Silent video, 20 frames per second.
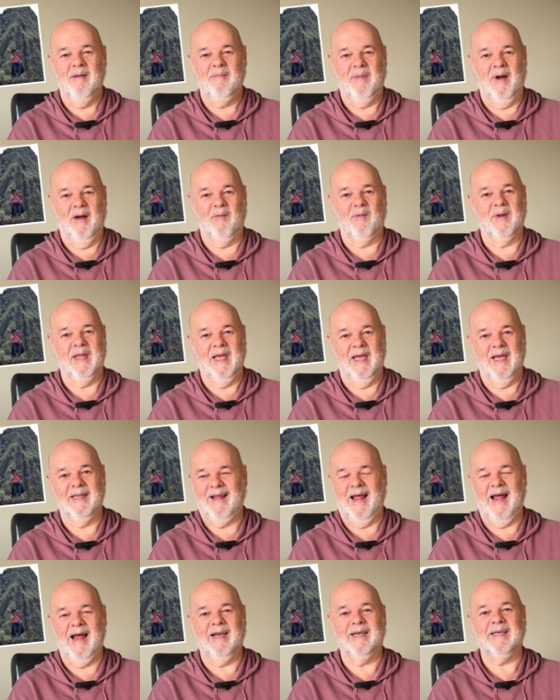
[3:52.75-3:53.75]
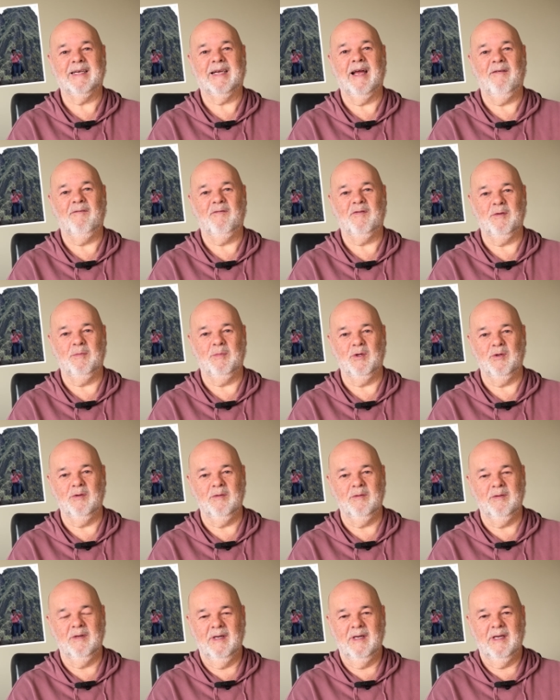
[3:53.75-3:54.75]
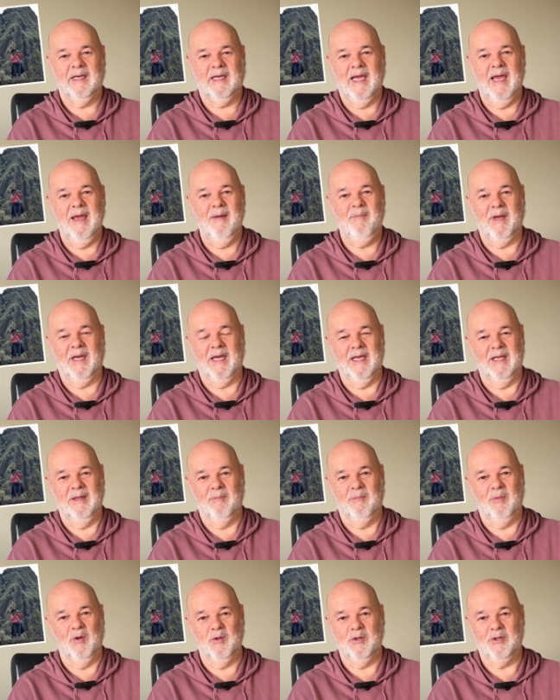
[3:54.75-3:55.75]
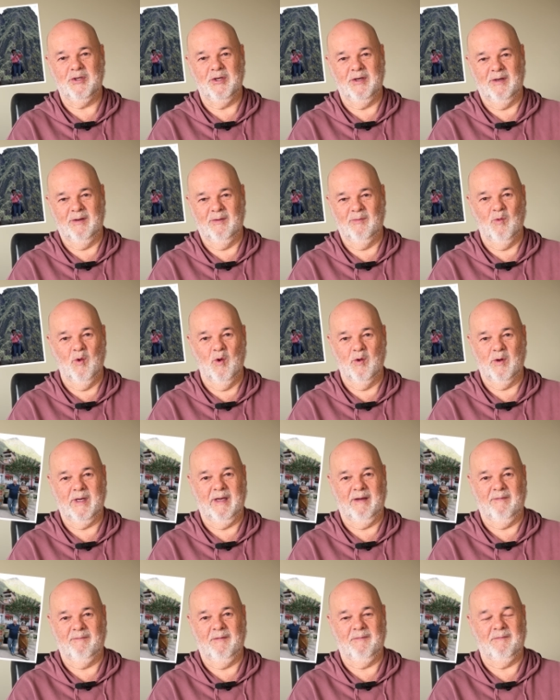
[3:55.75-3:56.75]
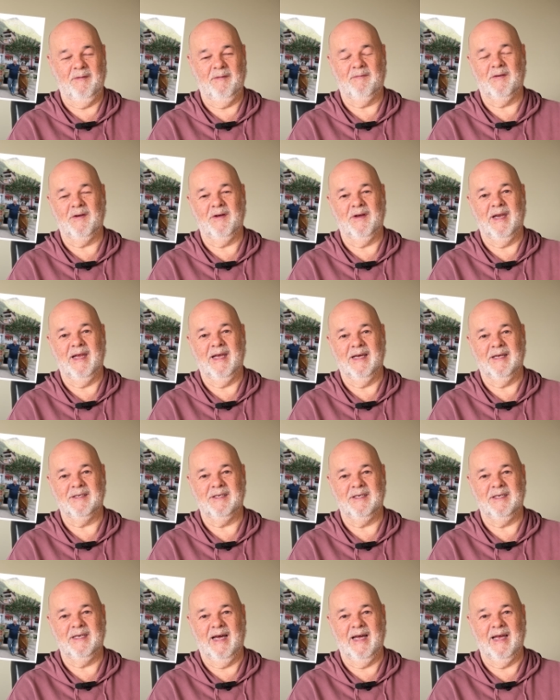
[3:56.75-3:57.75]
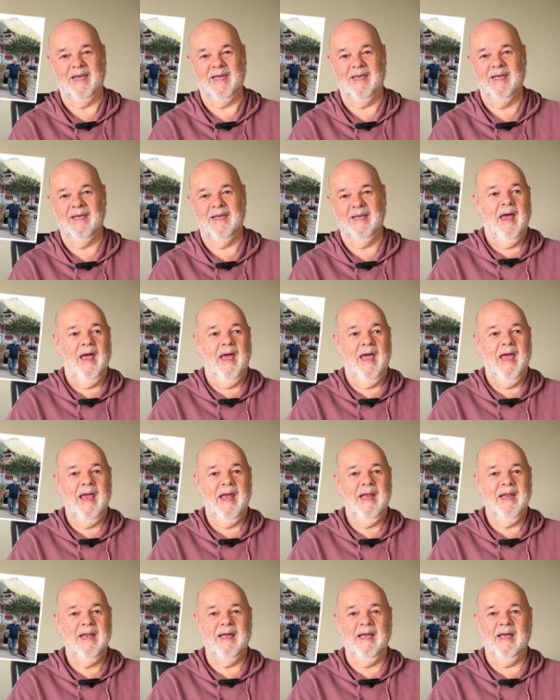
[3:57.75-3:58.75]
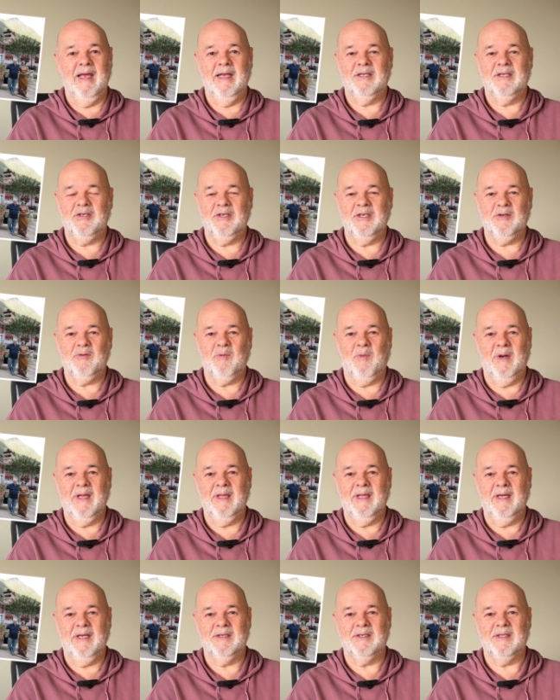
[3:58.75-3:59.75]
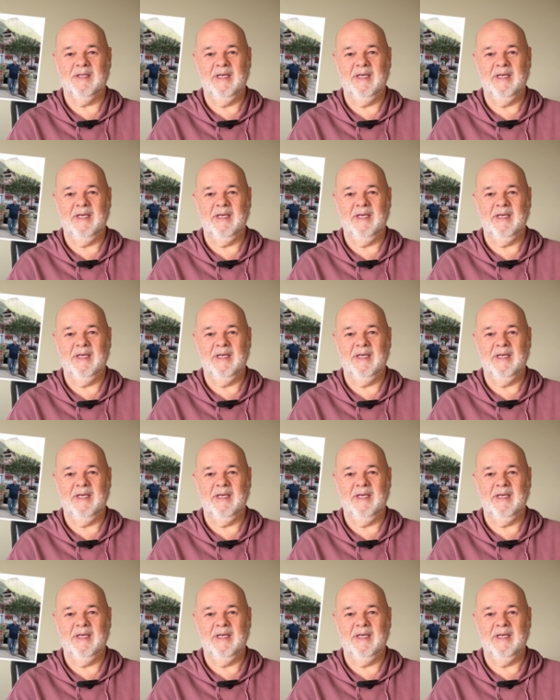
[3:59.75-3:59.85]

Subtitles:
but without uncomfortable camping in the bush and walking for 15 hours a day. And it's just one of those